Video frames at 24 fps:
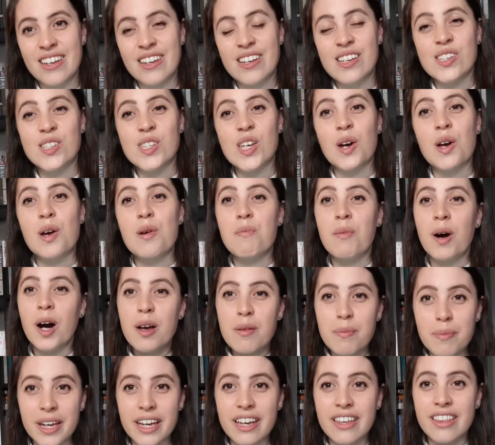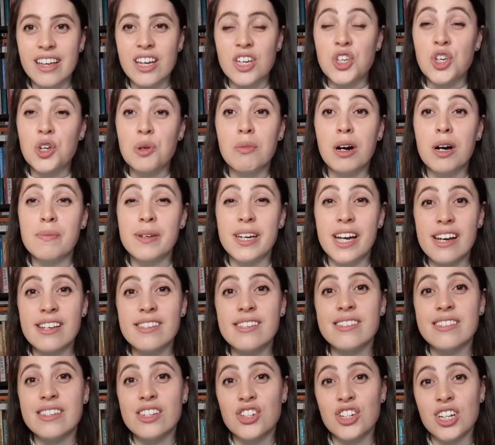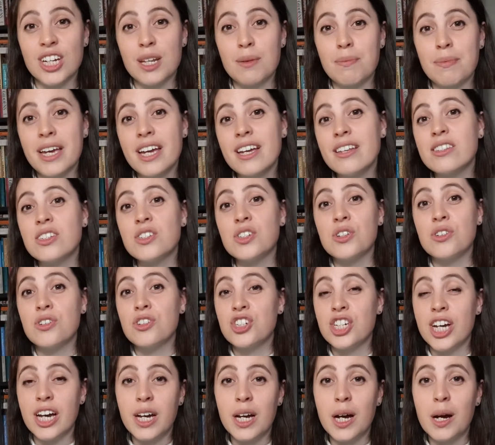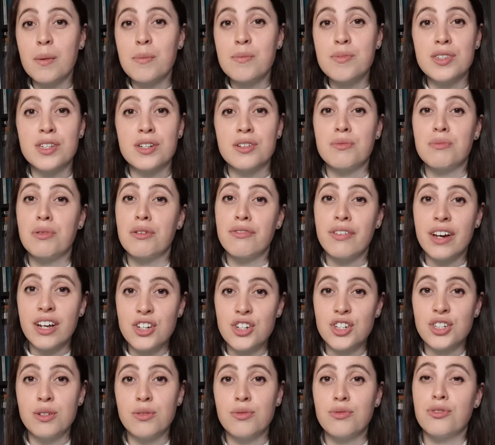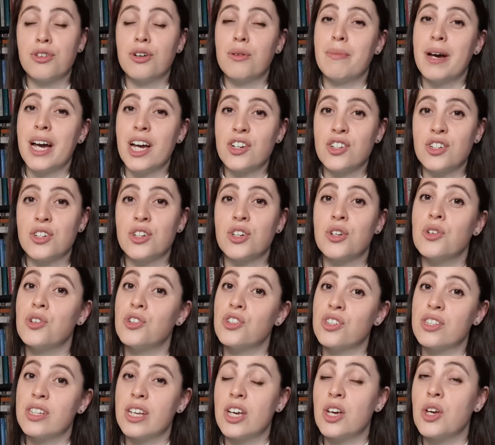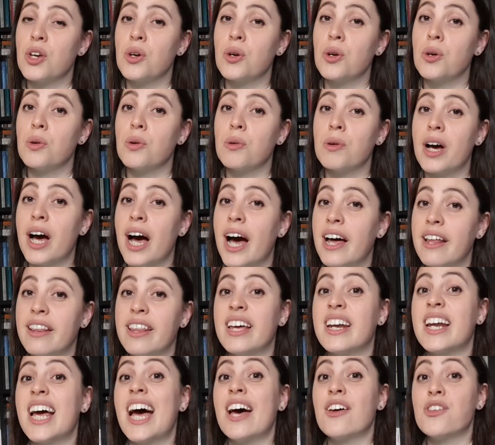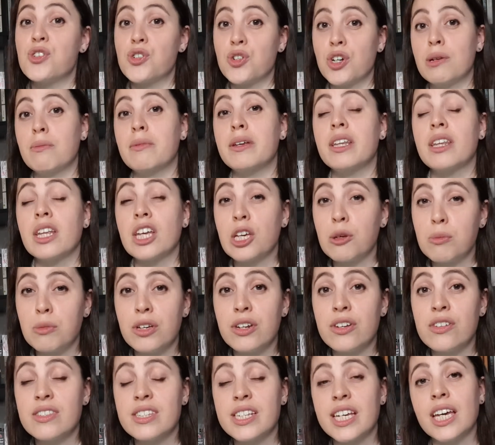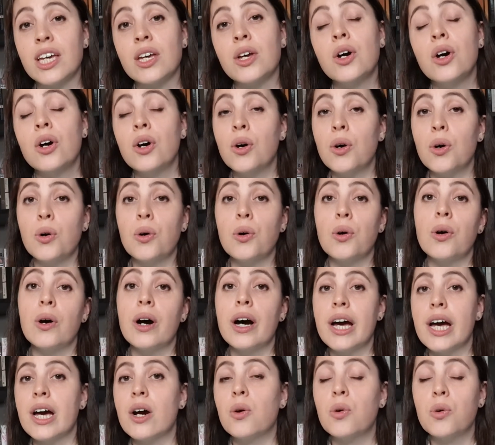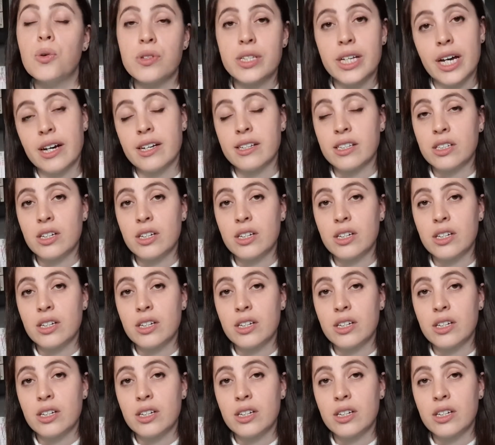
So it might be that you might be asked as a GDP to do checkups and prevention for a patient who just who then has treatment in the community or also has